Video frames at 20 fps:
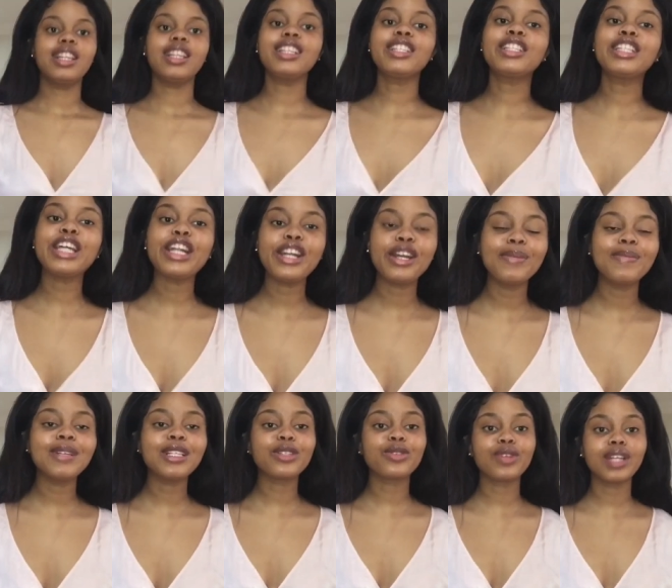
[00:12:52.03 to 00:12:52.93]

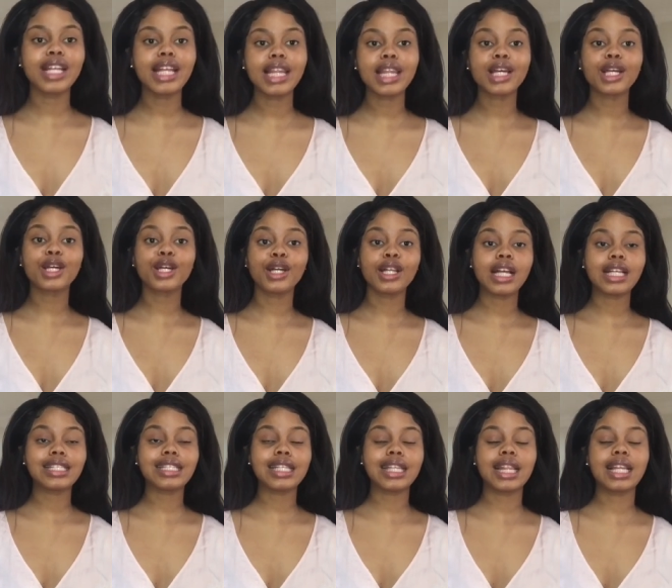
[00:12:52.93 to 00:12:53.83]
serum is really the girl
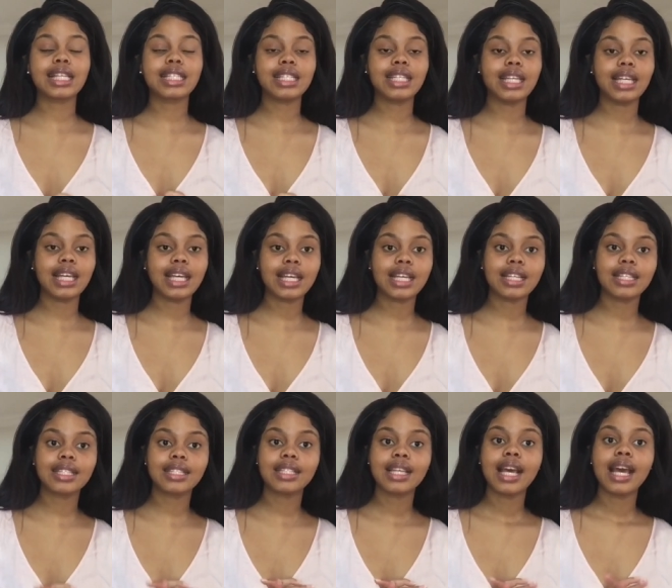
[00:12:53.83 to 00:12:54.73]
that she thinks she
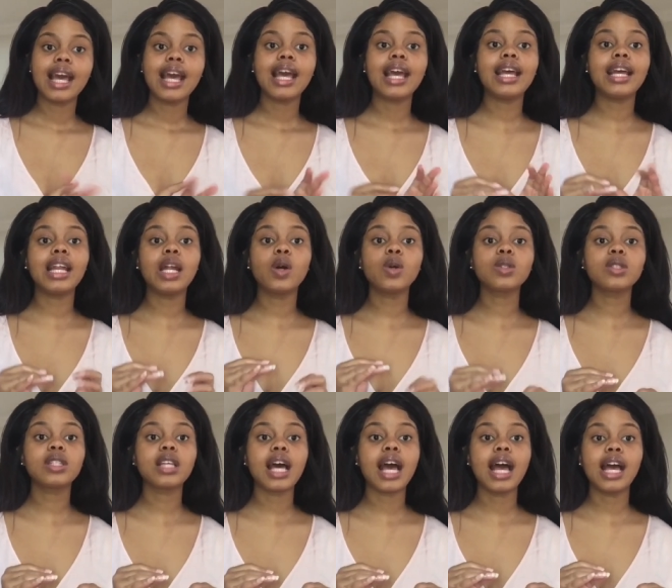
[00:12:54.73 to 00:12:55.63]
is. It
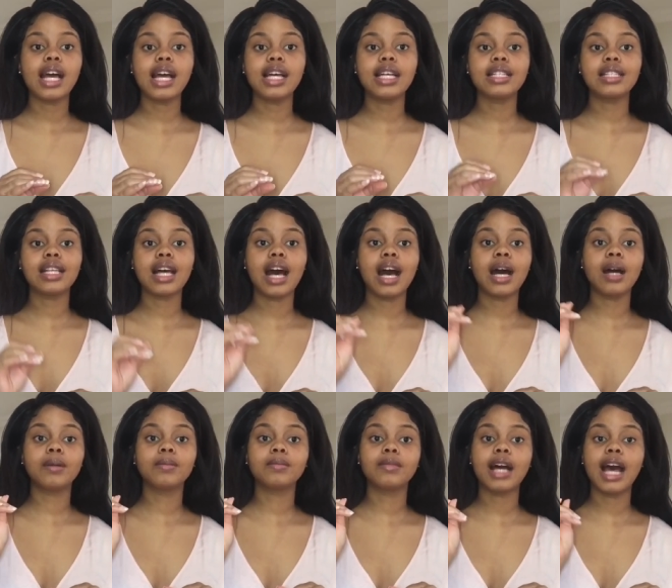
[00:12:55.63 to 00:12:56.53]
also has
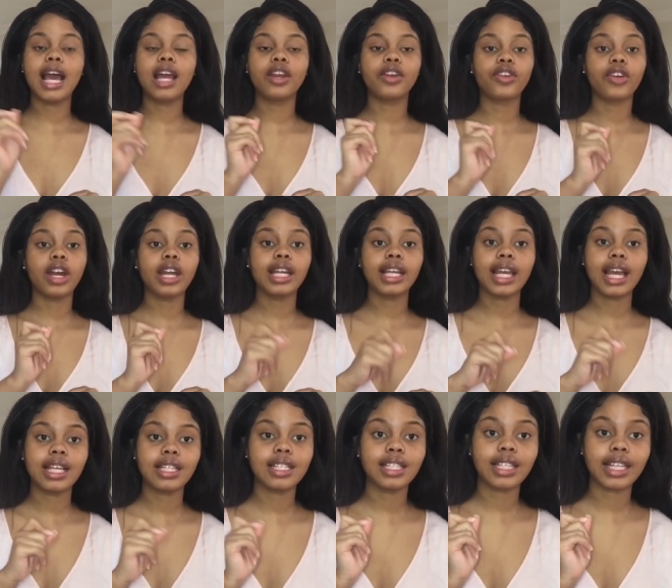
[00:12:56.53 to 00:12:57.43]
um, hyaluronic
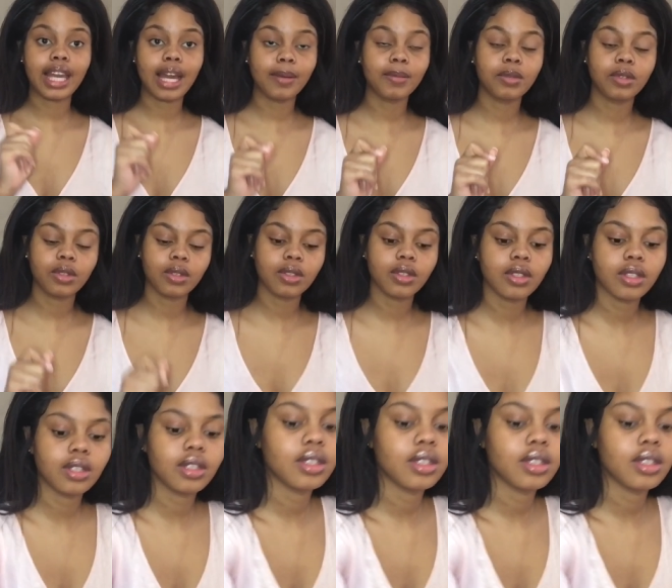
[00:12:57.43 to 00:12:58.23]
acid capsules,